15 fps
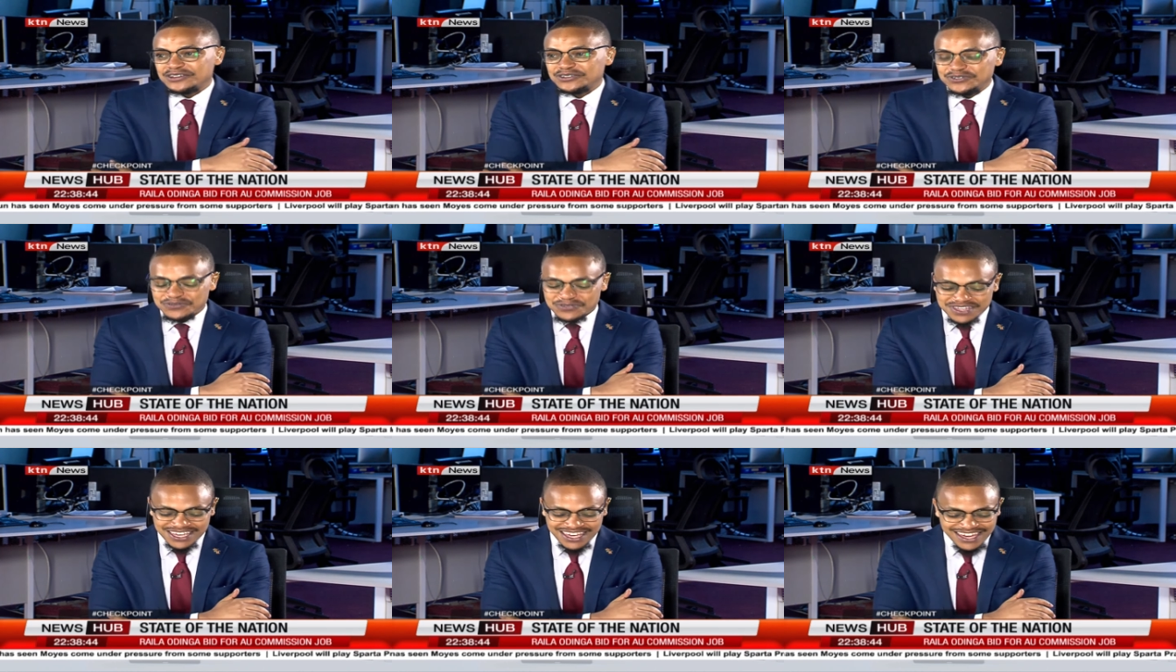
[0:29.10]

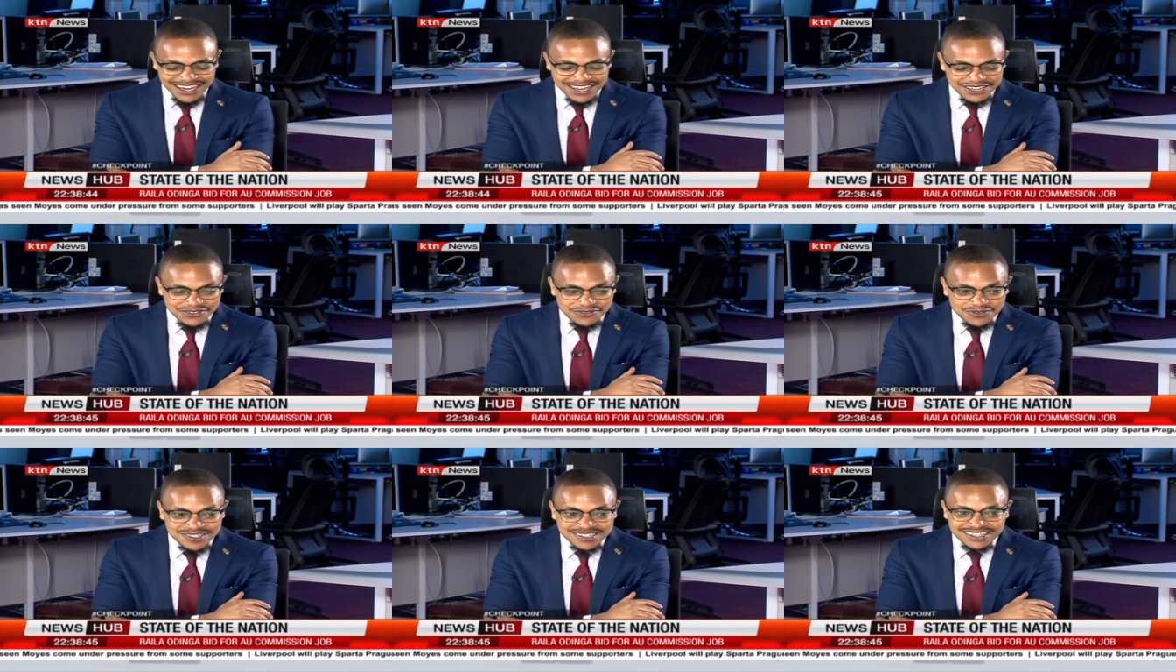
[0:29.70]
to the
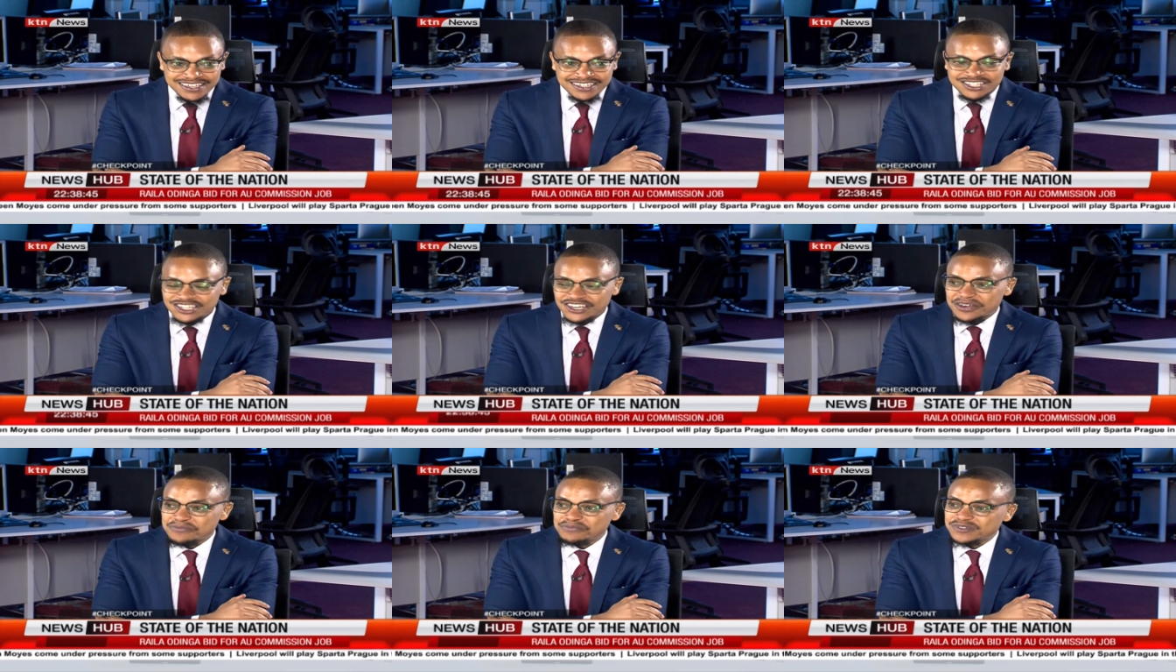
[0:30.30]
AUC
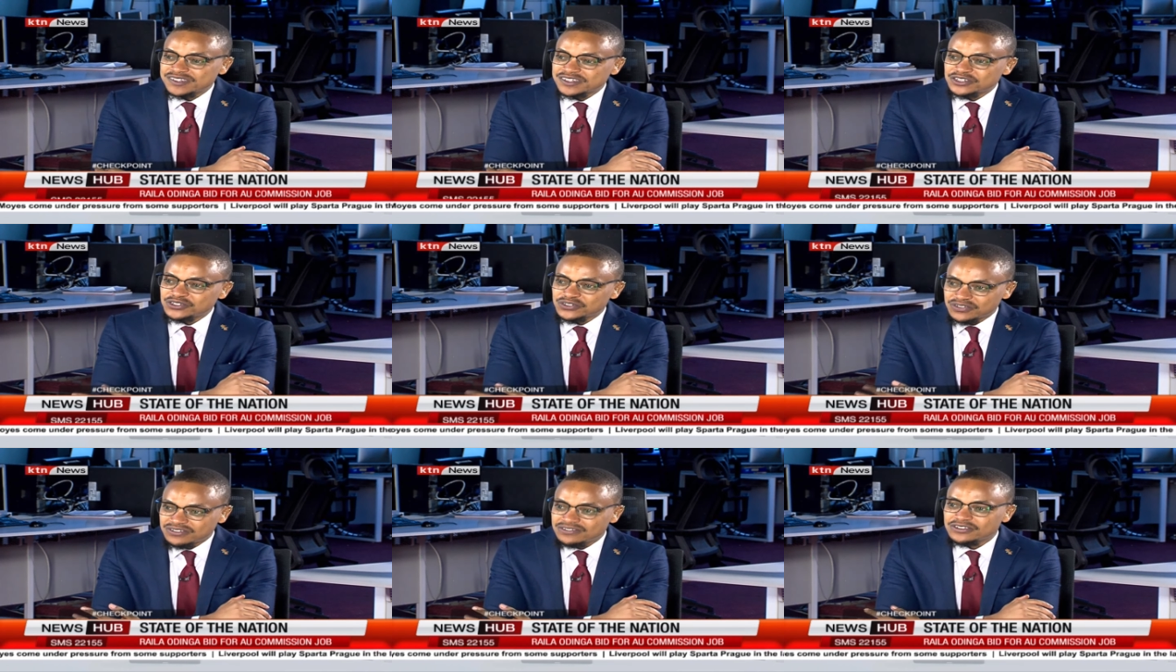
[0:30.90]
chair
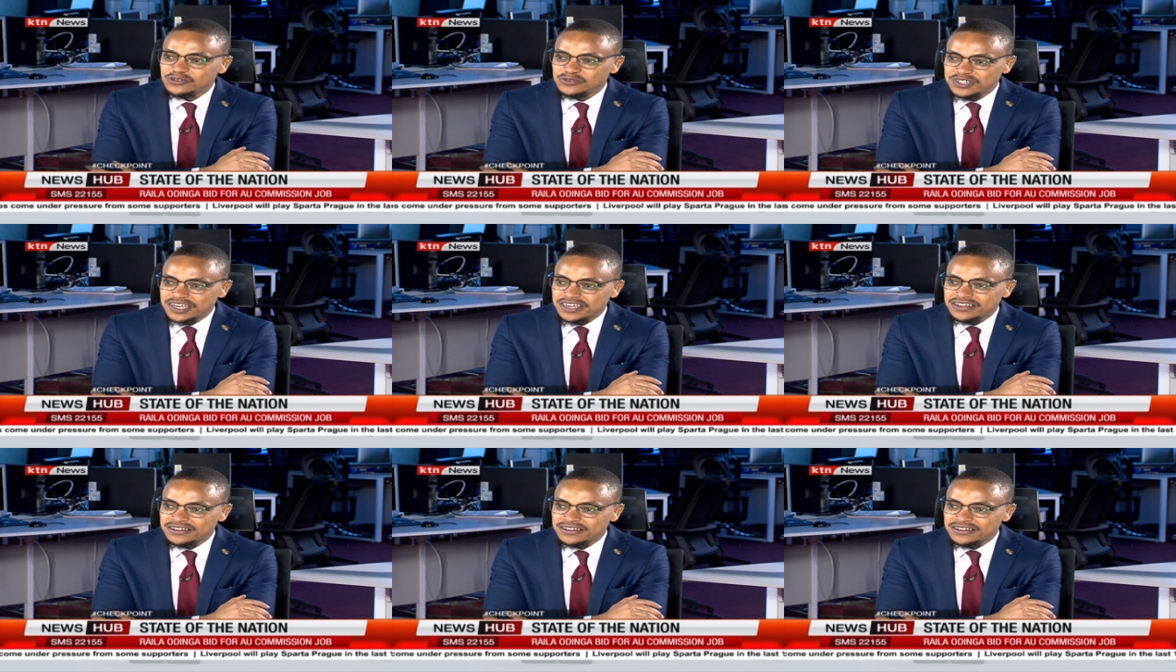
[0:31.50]
position. Your take?